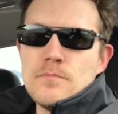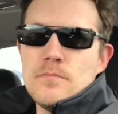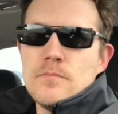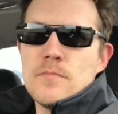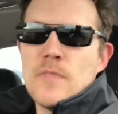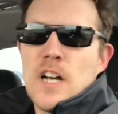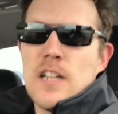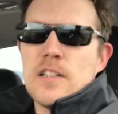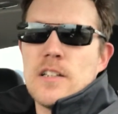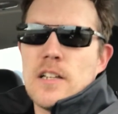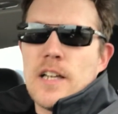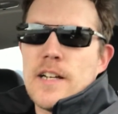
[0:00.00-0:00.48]

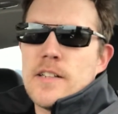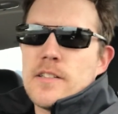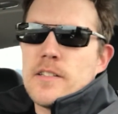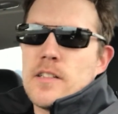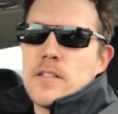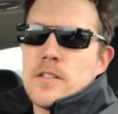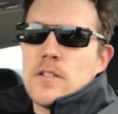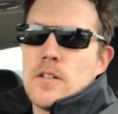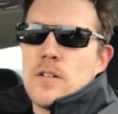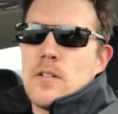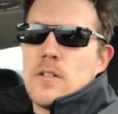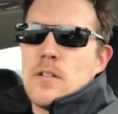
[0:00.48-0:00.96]
I like
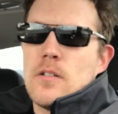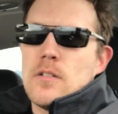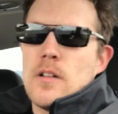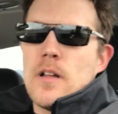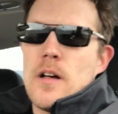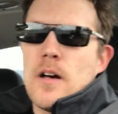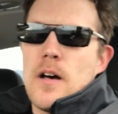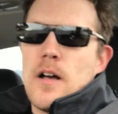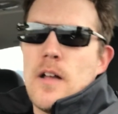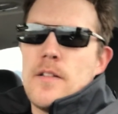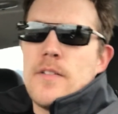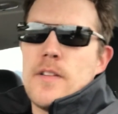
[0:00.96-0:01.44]
that
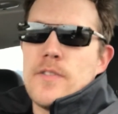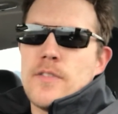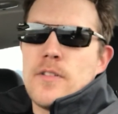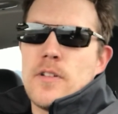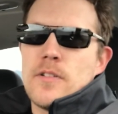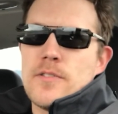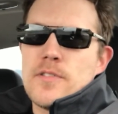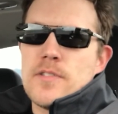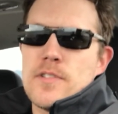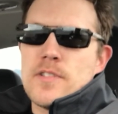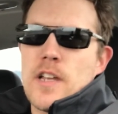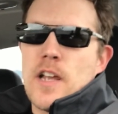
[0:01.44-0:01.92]

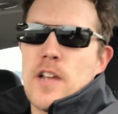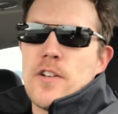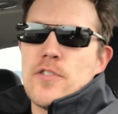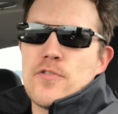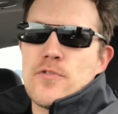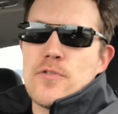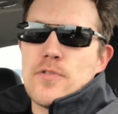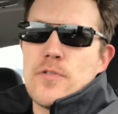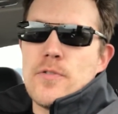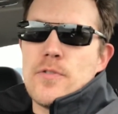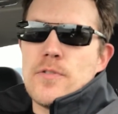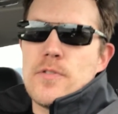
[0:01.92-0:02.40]
they'll
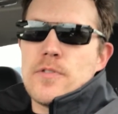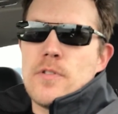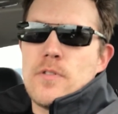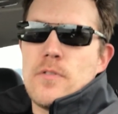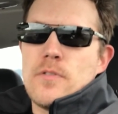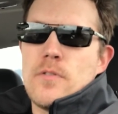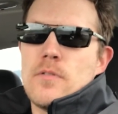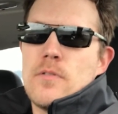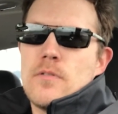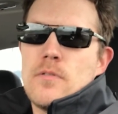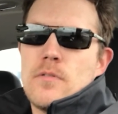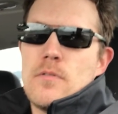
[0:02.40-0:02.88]
stand true
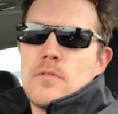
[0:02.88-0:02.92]
to